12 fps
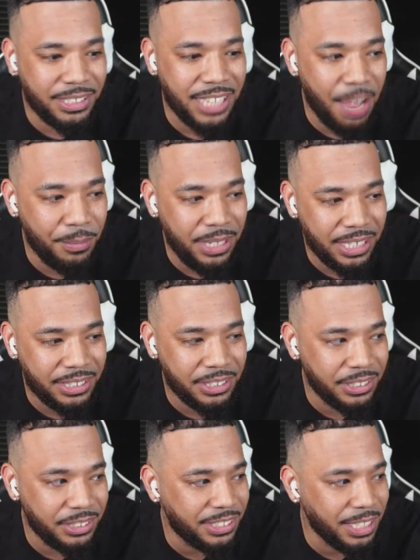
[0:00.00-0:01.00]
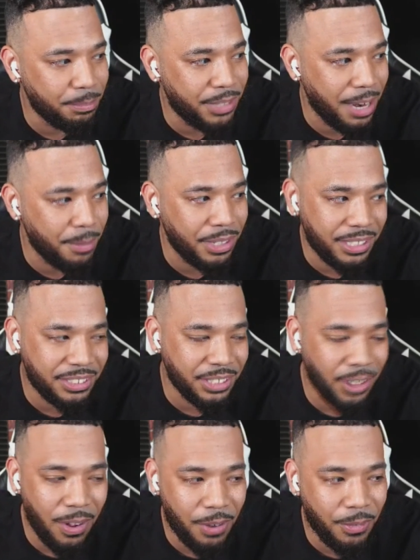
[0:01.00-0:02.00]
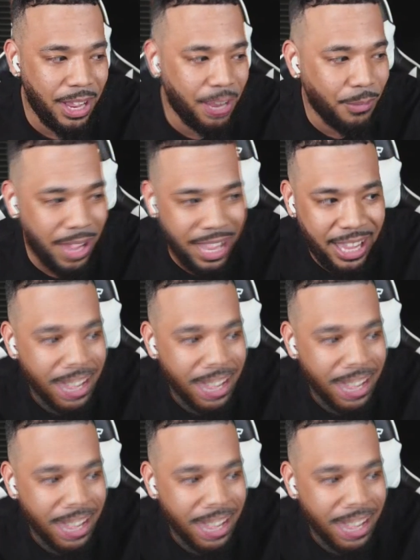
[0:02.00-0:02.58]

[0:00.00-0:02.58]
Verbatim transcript: the time we get to September because it's a long way away.